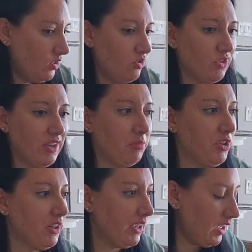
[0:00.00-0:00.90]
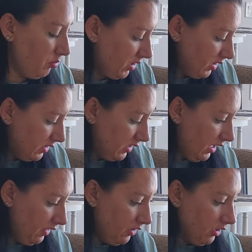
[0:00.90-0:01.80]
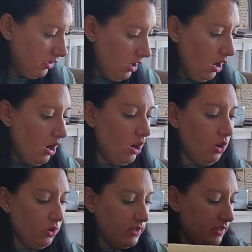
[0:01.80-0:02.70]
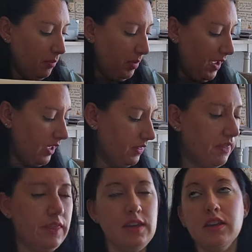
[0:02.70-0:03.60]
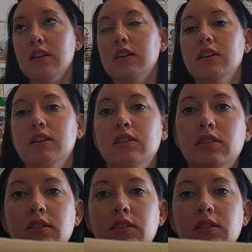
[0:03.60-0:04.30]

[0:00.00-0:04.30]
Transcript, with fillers: usually I'm good at keeping it together. Oh, because the, the